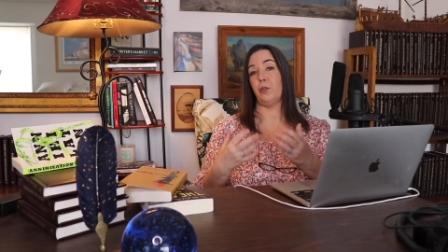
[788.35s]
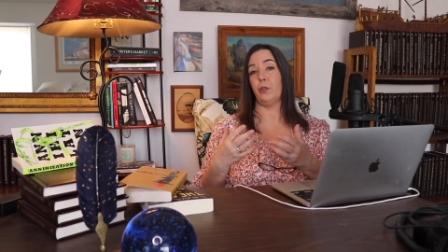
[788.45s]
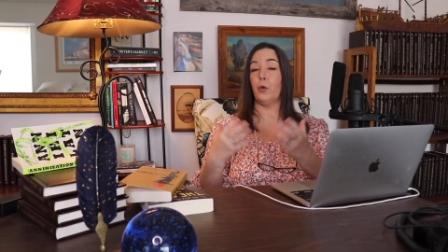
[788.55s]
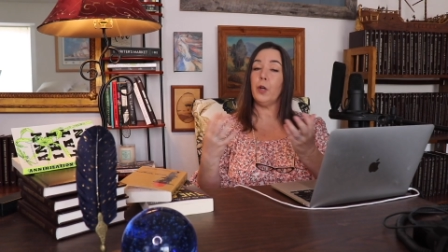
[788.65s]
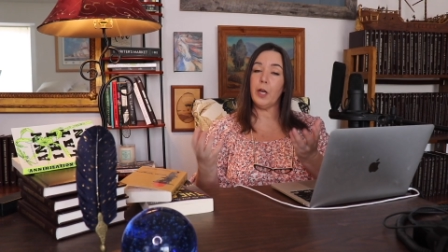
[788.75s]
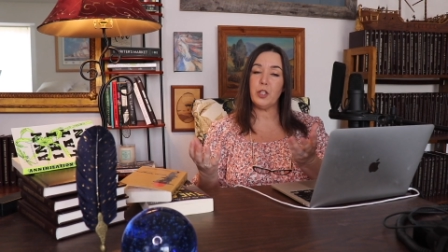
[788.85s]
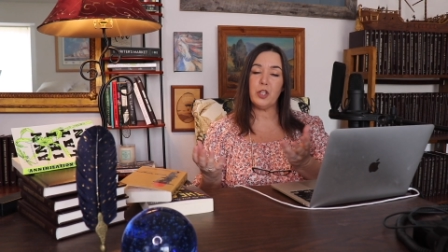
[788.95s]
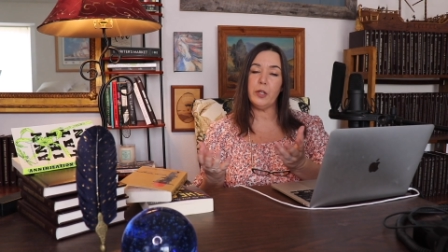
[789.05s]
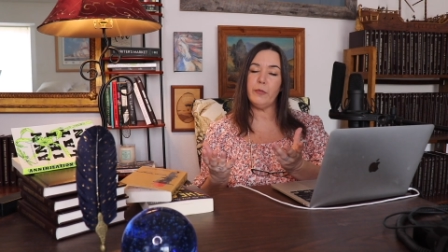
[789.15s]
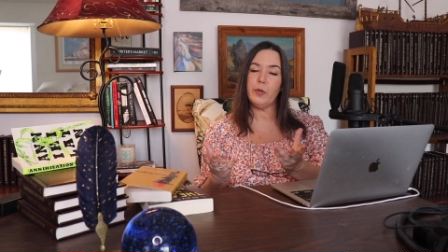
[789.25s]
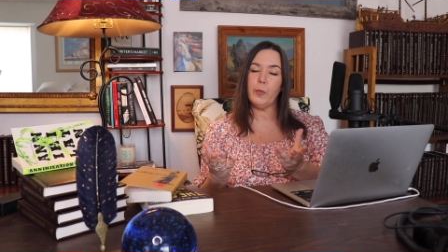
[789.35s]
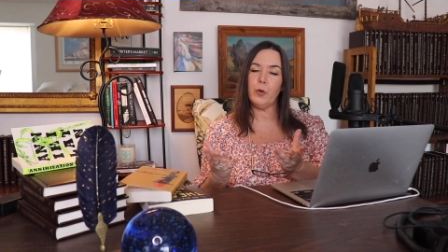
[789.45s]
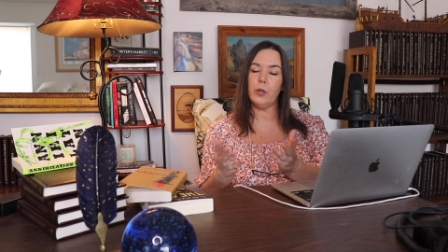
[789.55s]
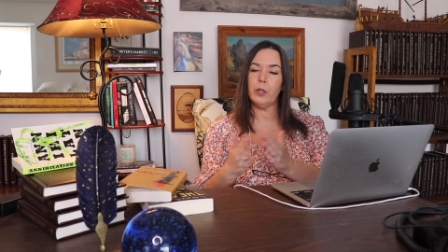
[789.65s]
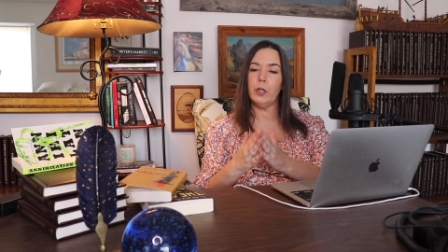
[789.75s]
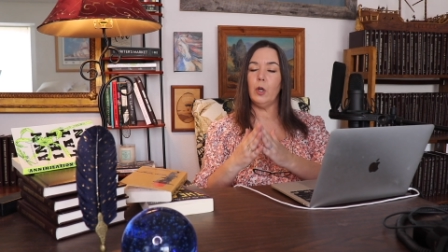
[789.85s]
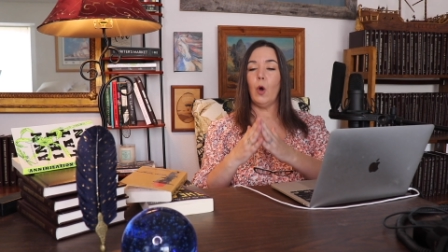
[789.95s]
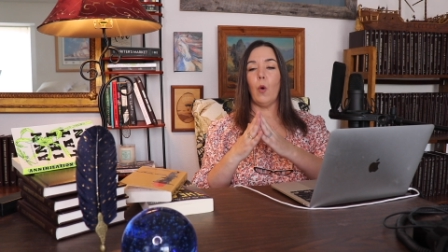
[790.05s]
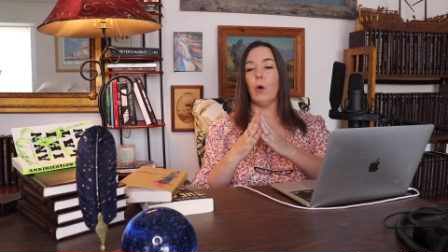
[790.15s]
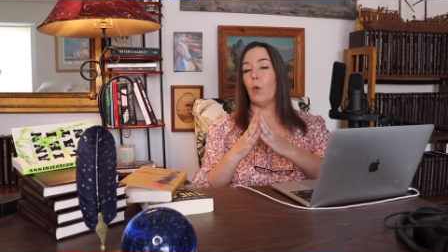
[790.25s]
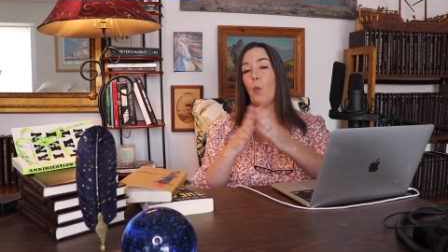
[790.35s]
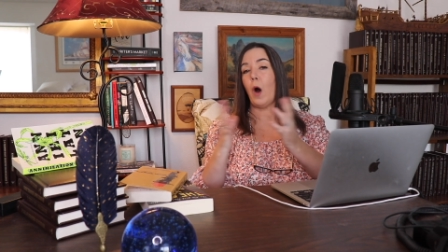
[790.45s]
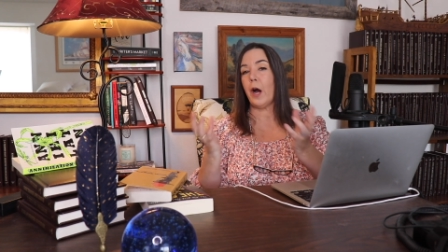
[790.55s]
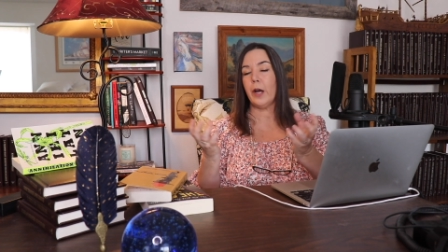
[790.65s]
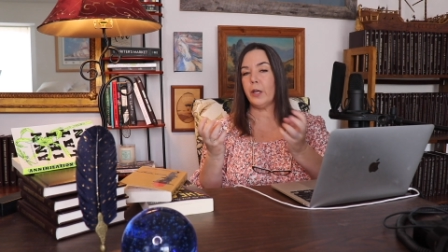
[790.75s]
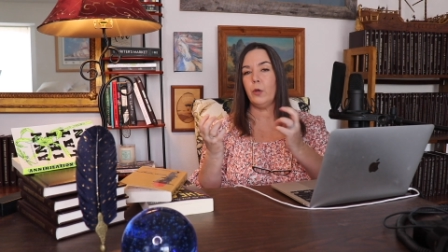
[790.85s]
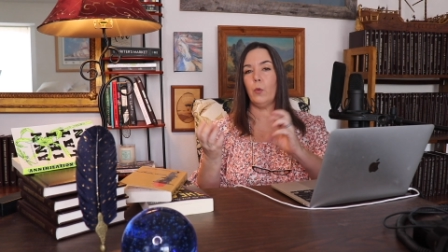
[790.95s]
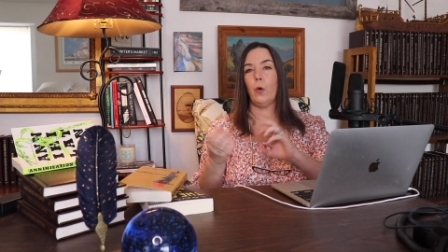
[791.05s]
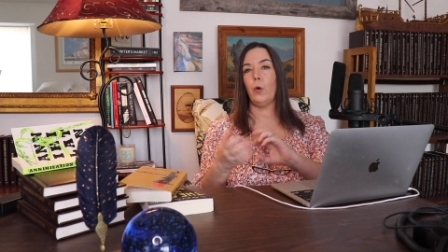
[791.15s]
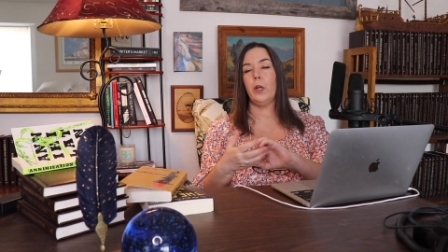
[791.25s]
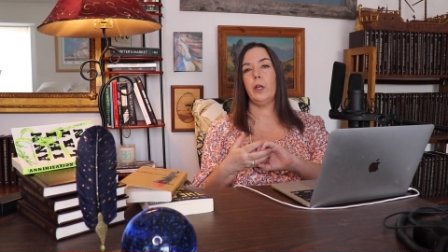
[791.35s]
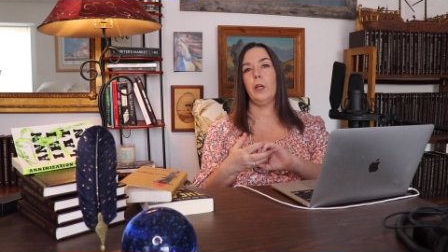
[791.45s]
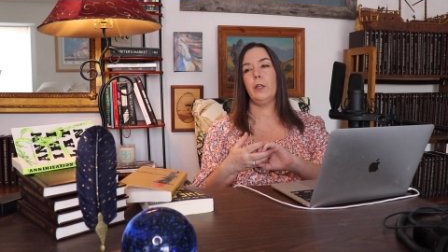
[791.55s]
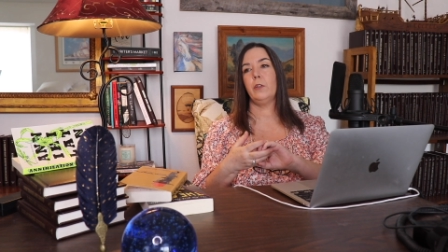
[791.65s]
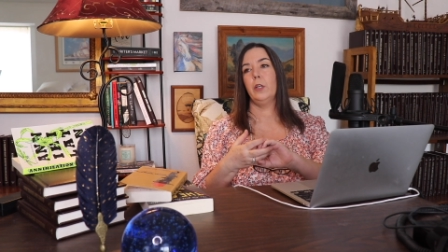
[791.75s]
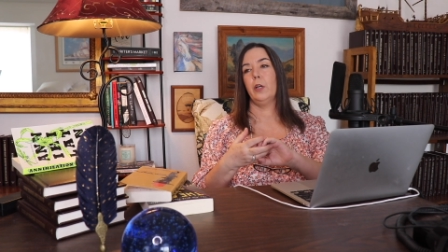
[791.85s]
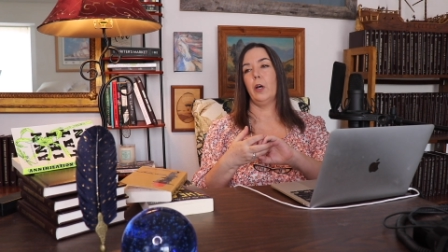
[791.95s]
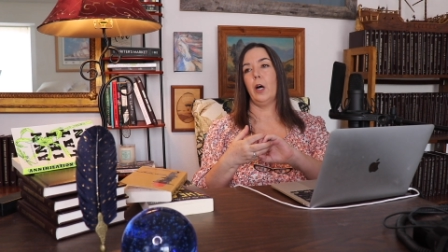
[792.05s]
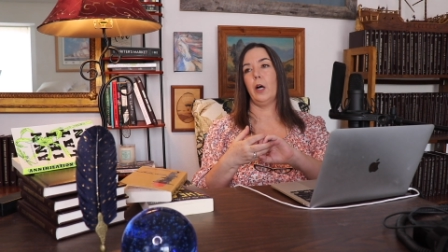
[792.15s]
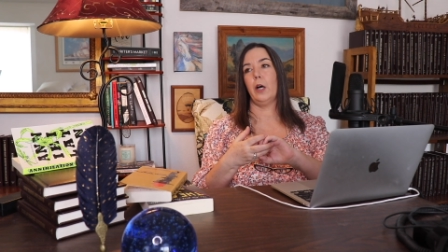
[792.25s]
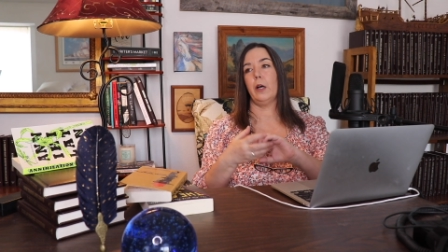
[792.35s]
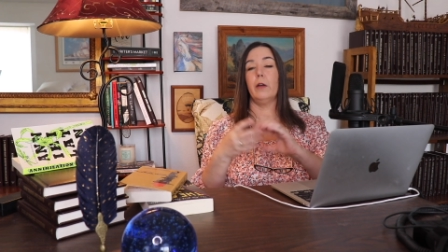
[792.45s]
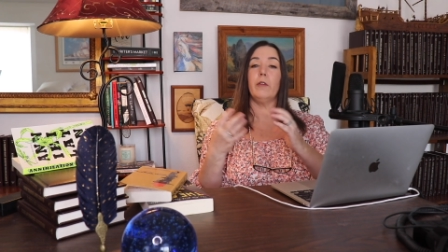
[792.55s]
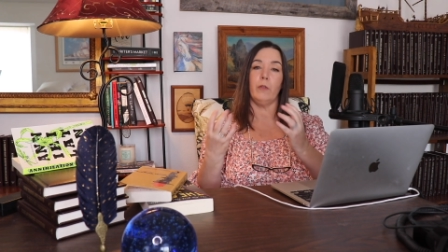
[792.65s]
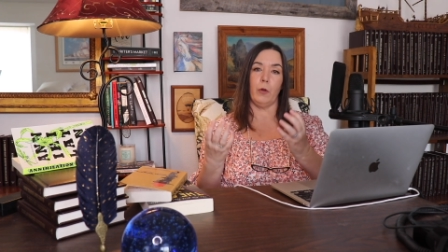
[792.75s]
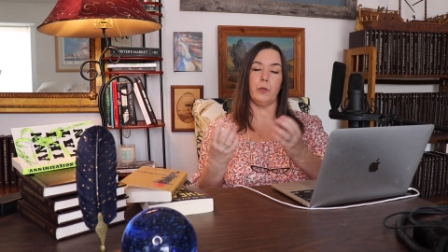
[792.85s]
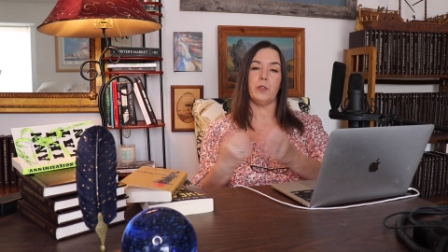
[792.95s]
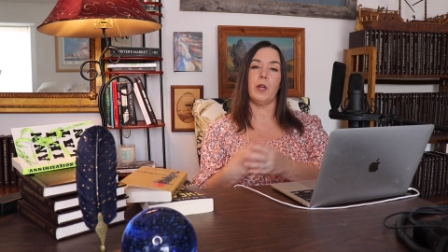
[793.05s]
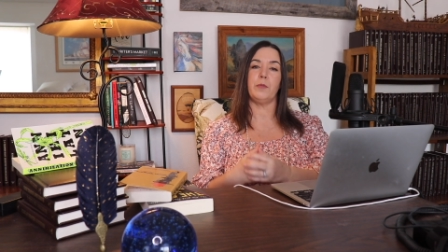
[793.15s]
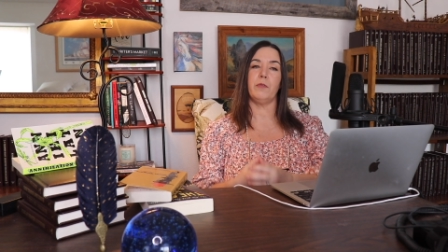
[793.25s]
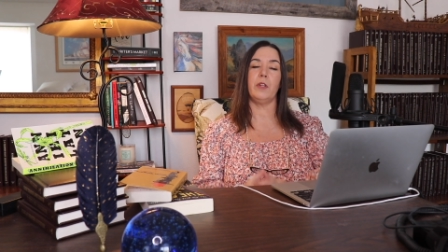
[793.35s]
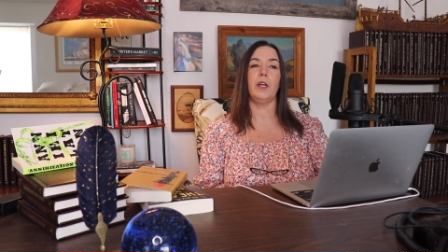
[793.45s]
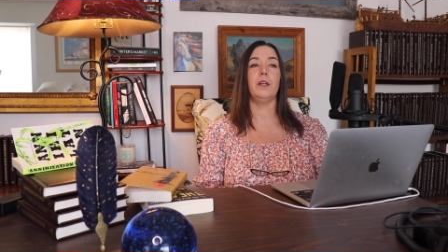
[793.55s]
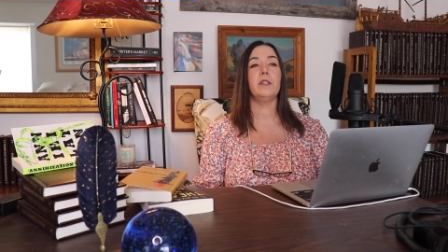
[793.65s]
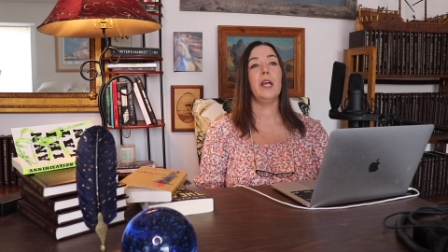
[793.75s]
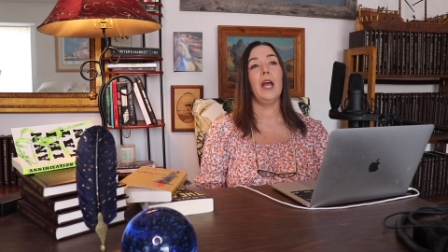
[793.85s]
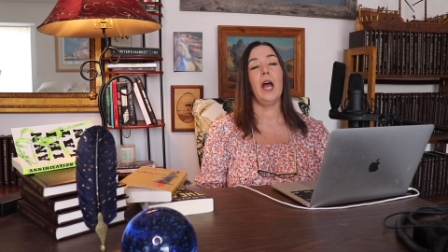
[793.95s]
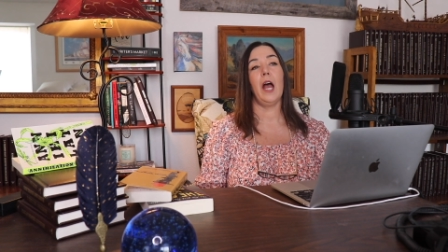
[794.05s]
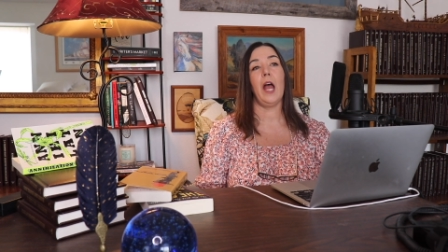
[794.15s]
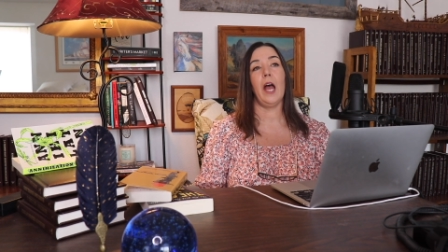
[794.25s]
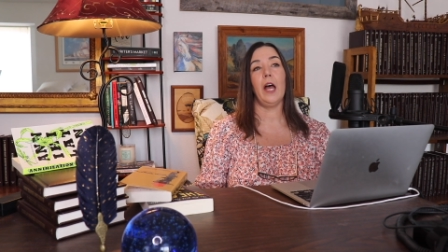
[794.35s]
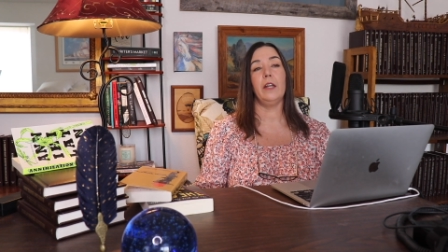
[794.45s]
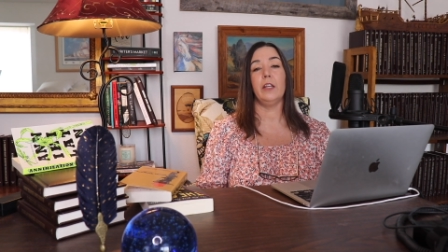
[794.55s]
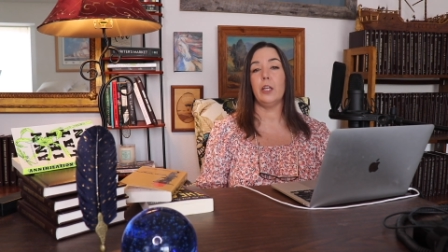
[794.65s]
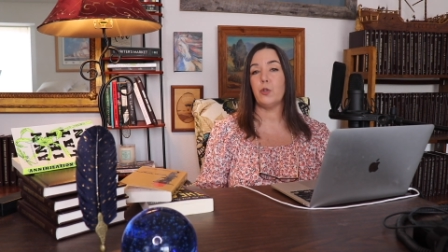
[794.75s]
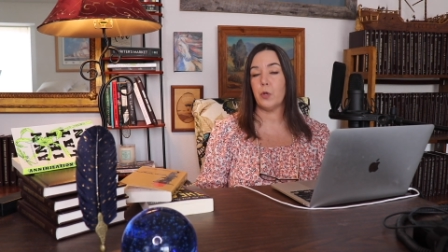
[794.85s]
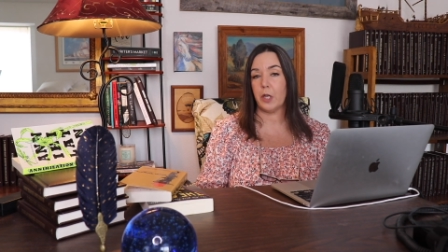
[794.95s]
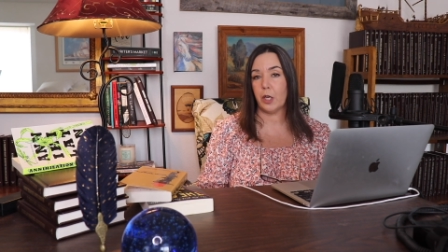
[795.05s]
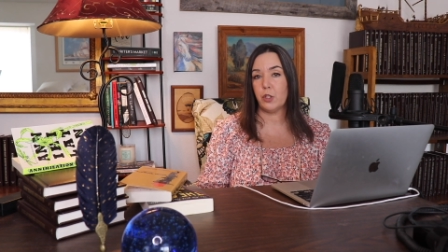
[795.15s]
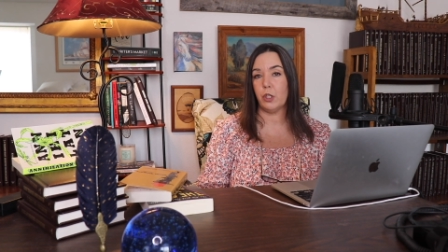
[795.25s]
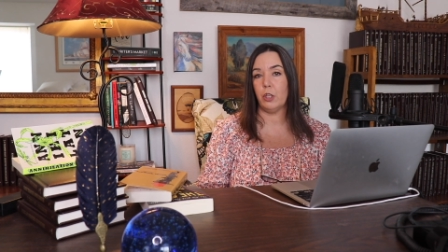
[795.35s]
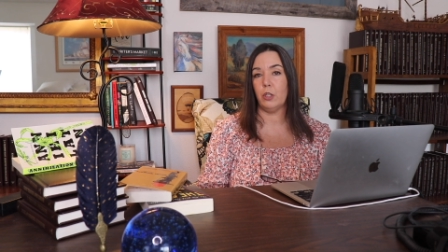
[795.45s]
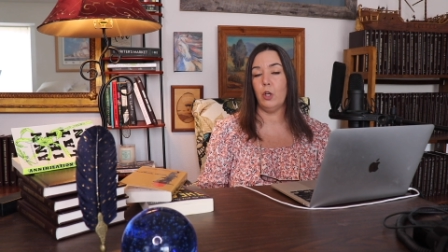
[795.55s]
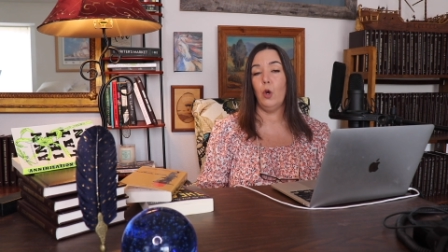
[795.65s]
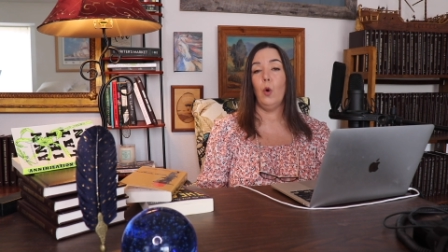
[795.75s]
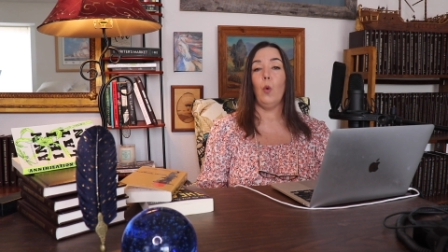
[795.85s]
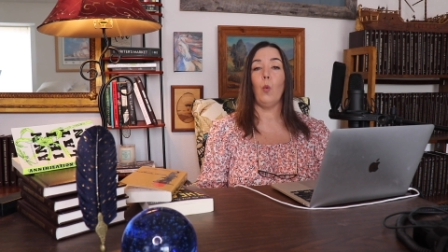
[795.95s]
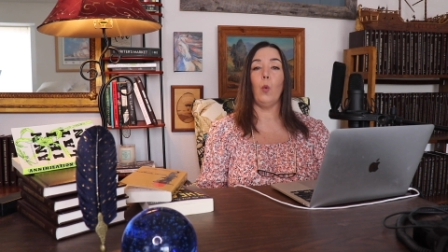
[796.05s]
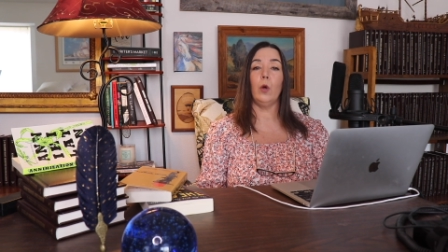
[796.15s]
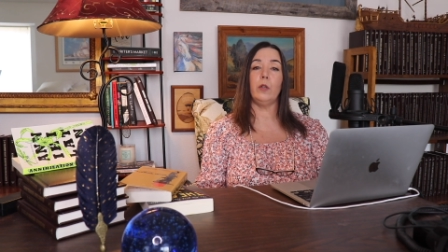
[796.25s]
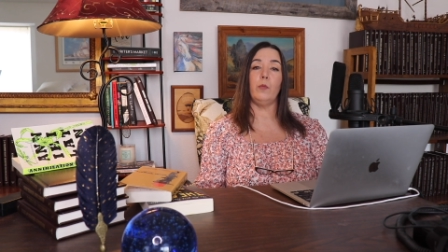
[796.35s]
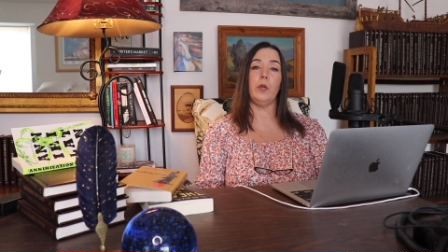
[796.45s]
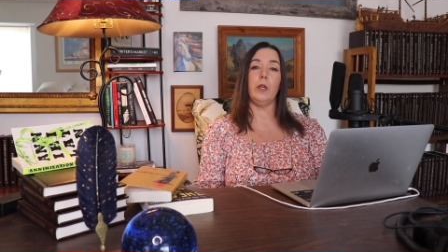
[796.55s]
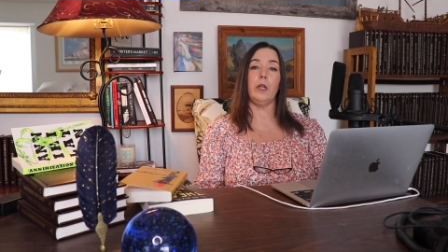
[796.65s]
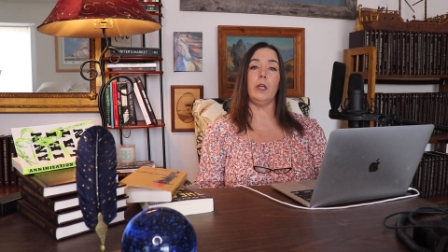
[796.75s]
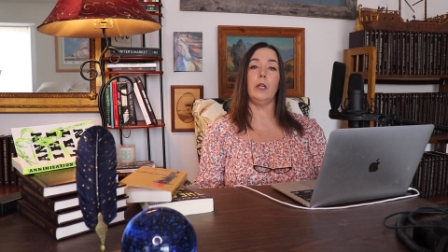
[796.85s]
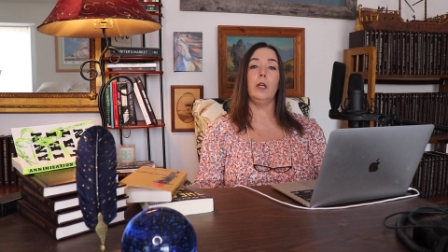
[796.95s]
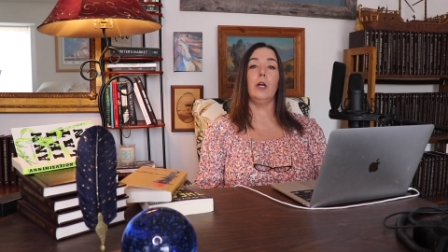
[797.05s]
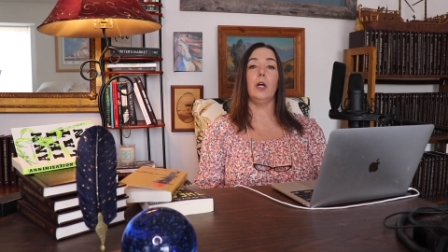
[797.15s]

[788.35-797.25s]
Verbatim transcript: to the creation of the book, why you wrote it, uh, those types of things. And the introduction would be